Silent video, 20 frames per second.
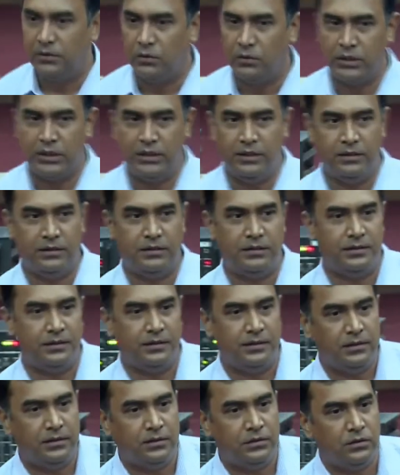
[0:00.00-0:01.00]
Okay?
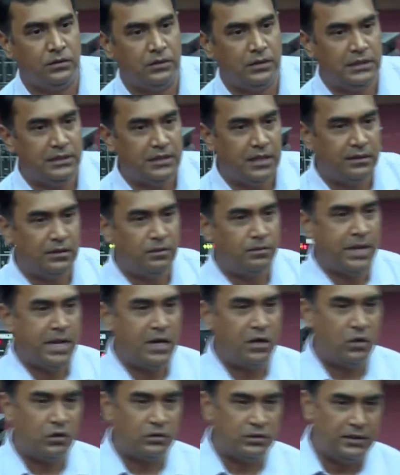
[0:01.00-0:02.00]
So, these are the
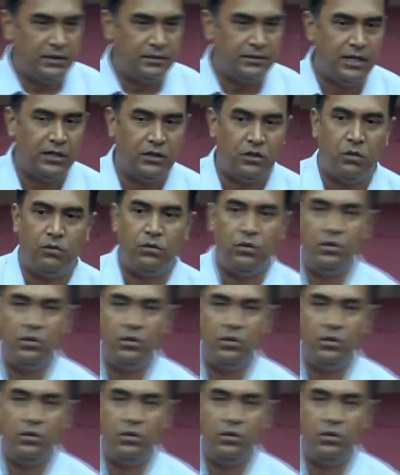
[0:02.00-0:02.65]
paradoxes that you have